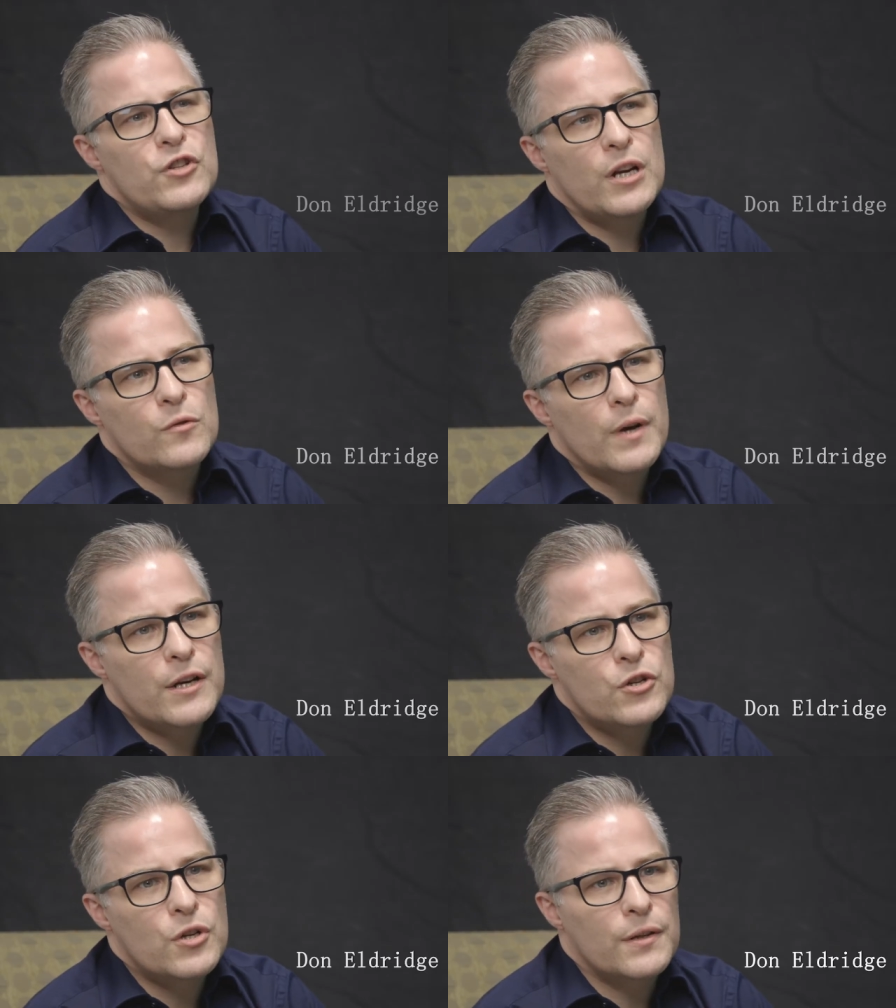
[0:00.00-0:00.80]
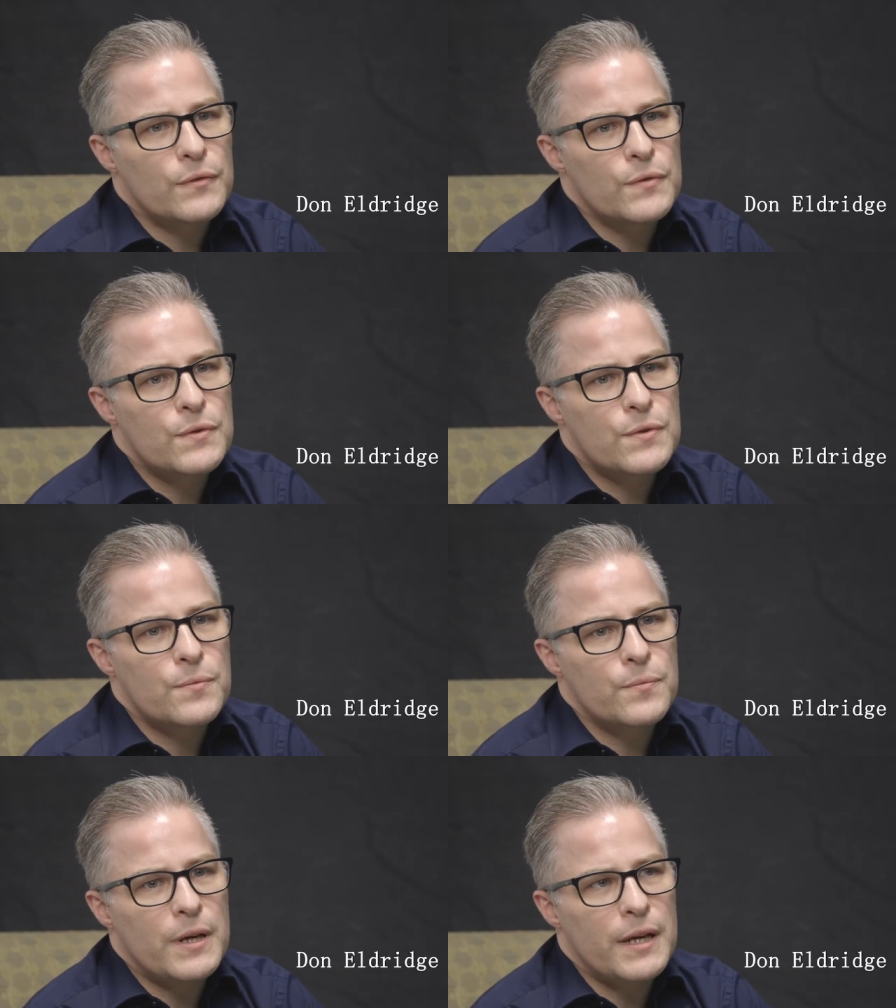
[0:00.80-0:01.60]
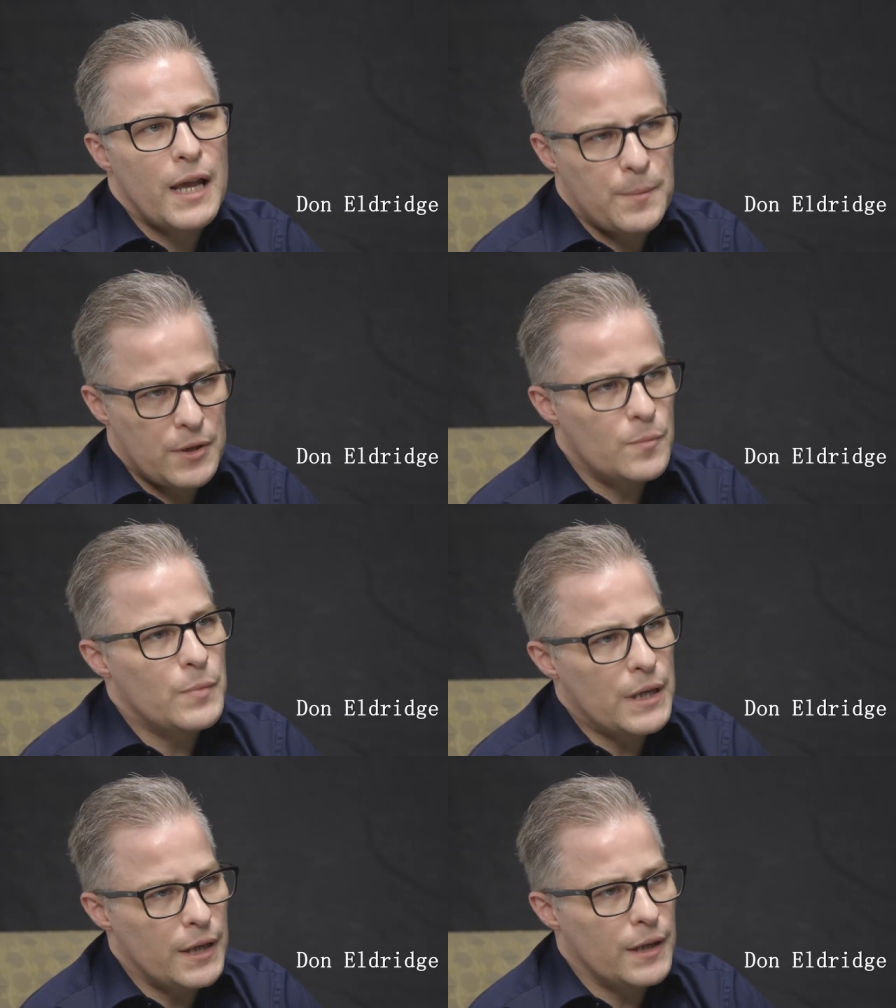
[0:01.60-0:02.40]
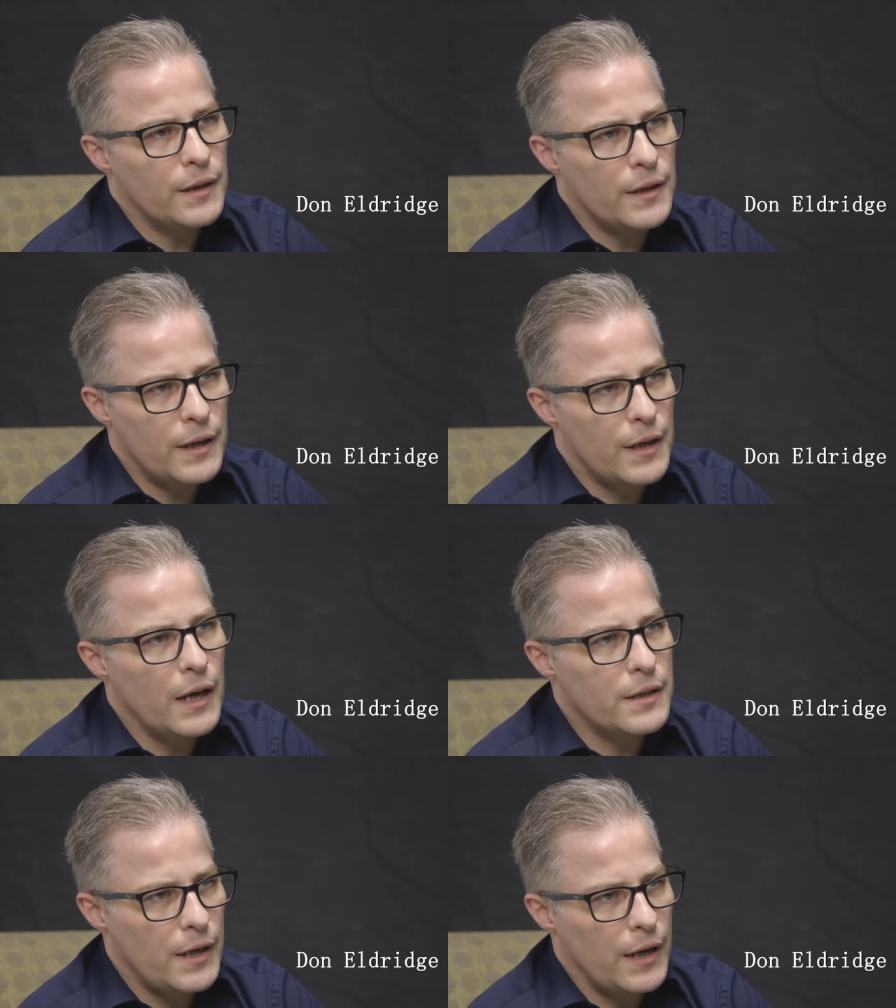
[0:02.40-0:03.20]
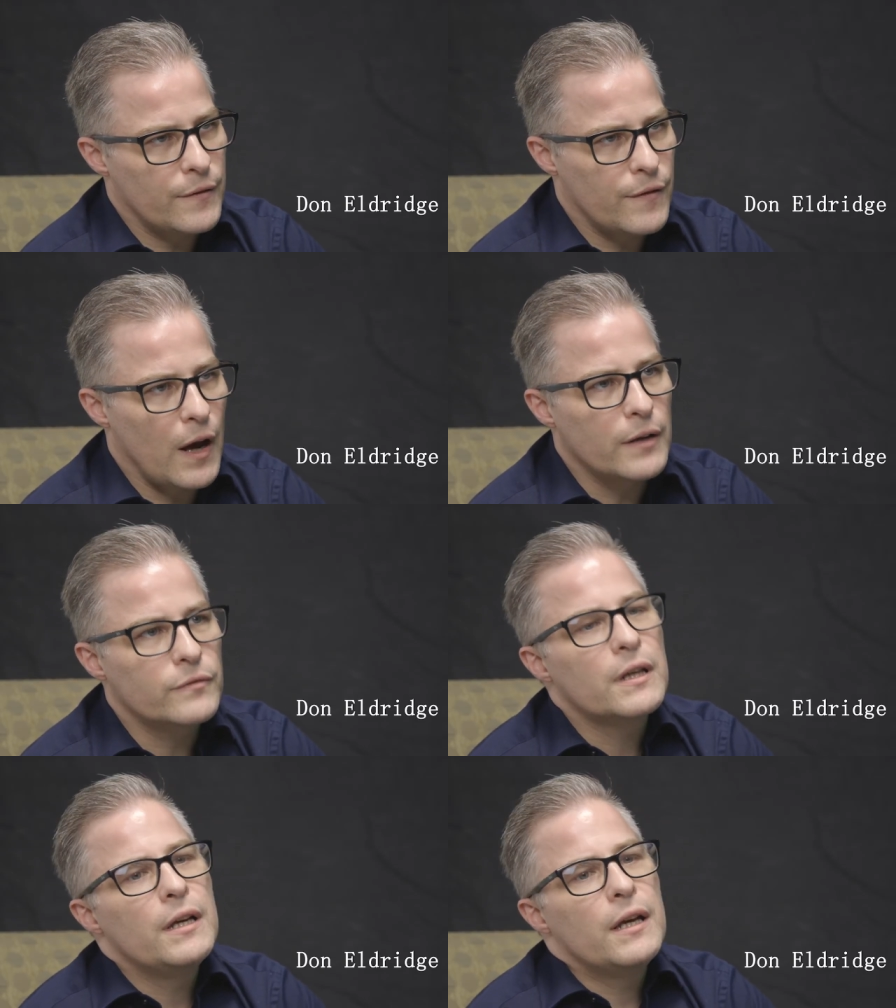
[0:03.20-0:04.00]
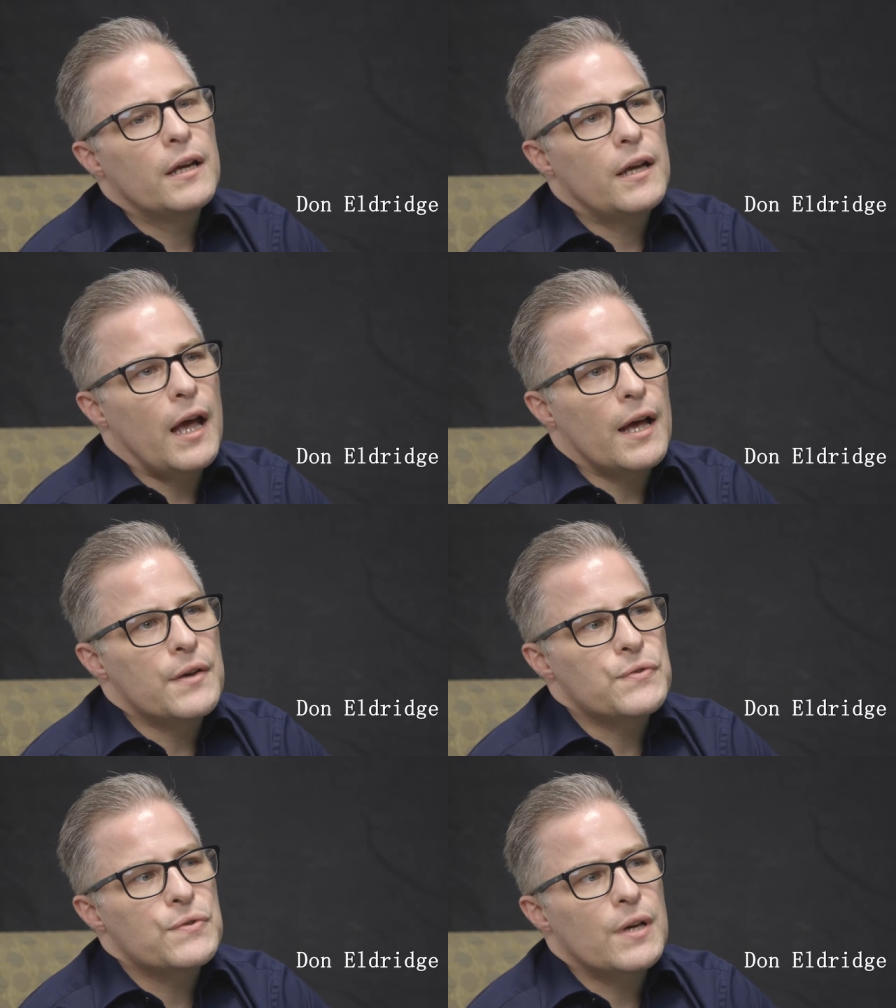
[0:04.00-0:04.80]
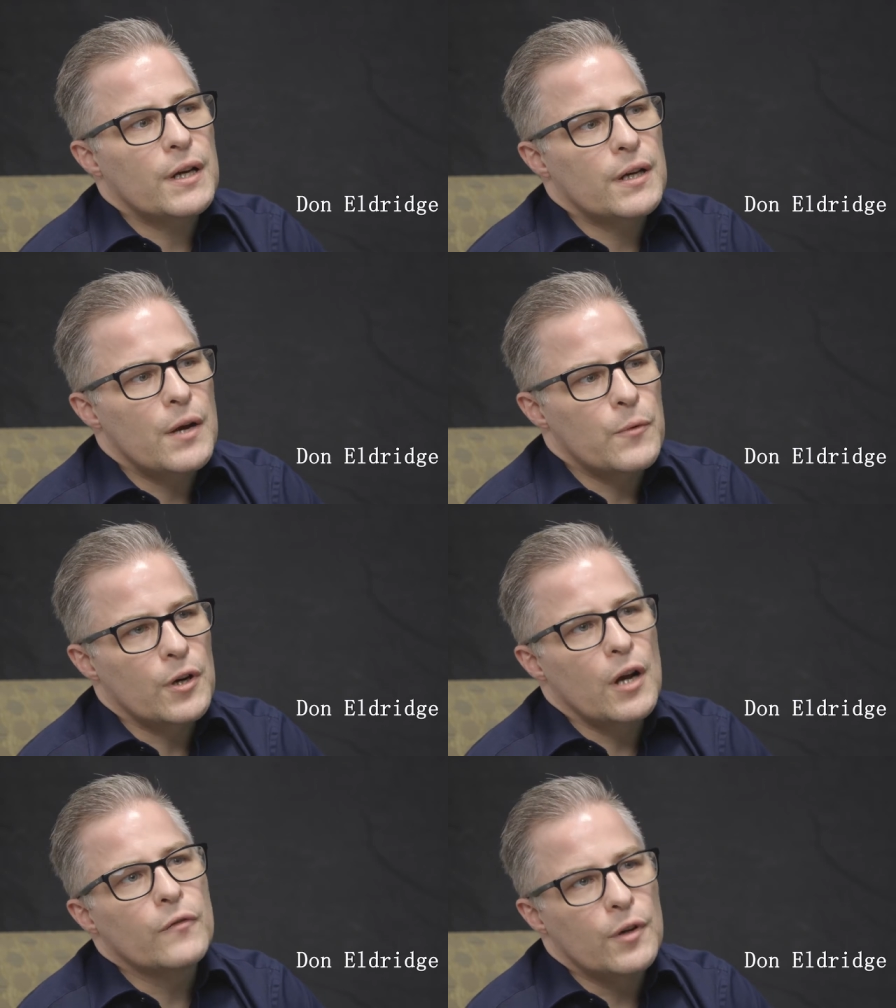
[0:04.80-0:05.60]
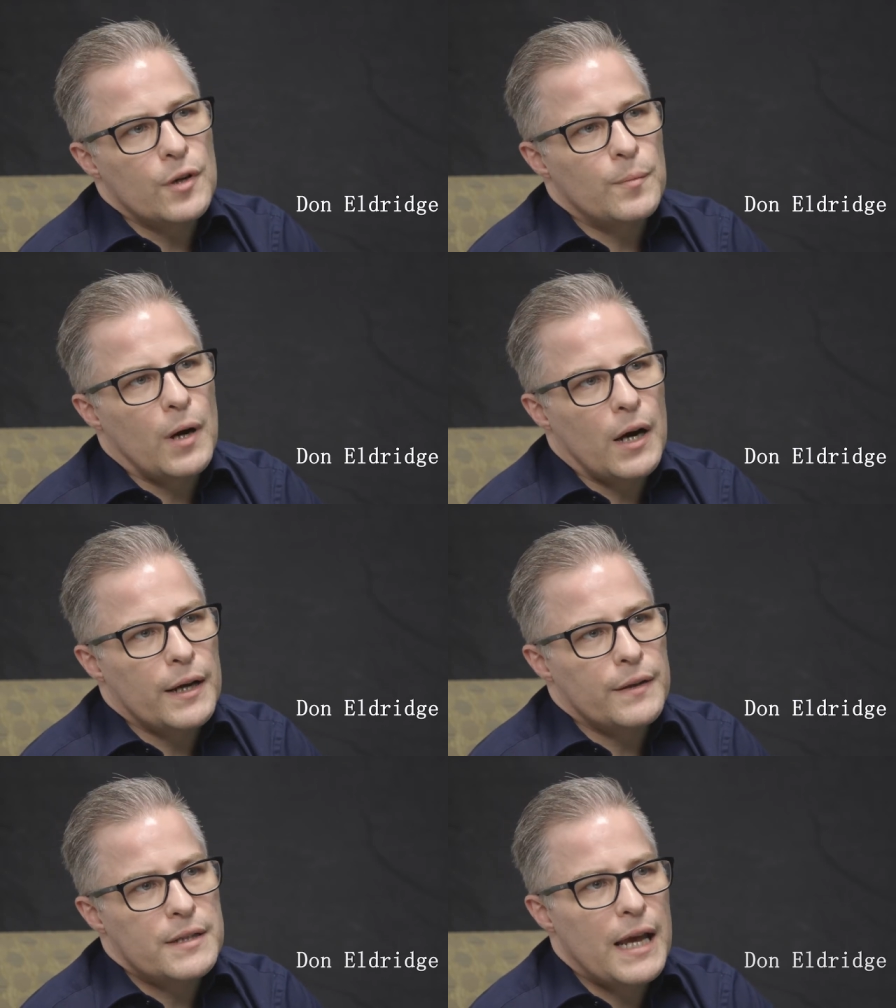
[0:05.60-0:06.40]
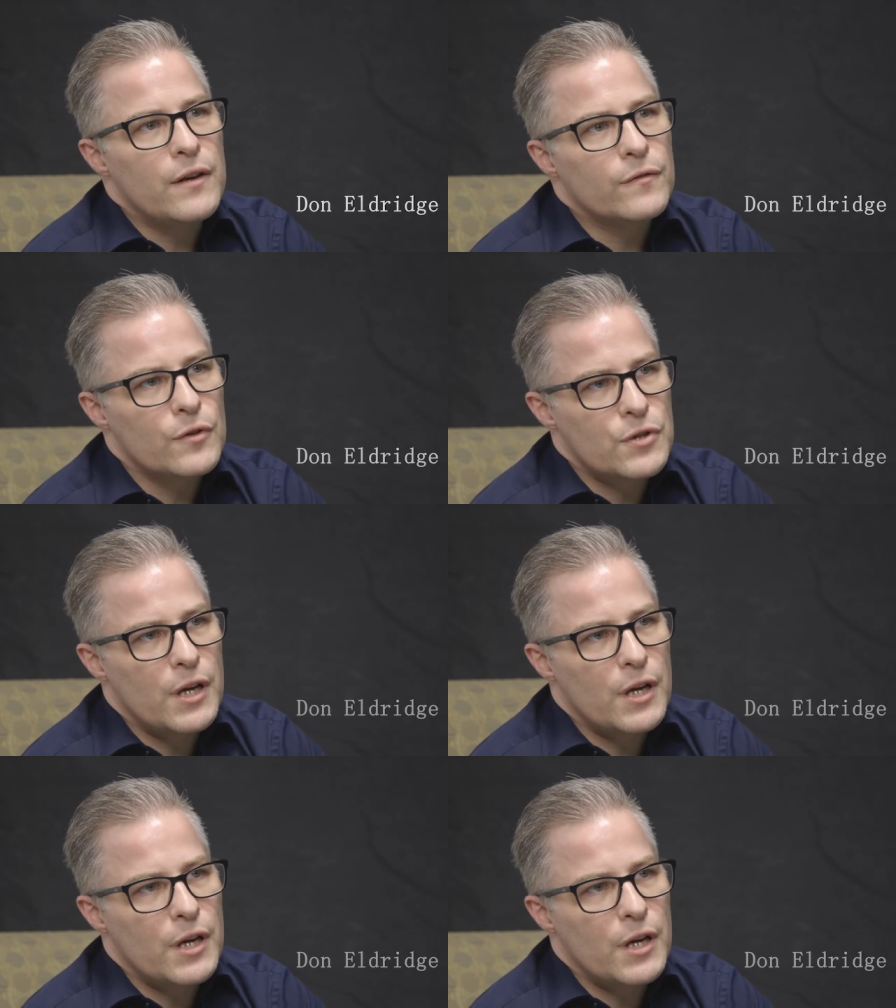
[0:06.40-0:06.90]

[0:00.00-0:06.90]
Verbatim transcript: Generations, we came into being in 1985 as, uh, and we're governed by the 10 First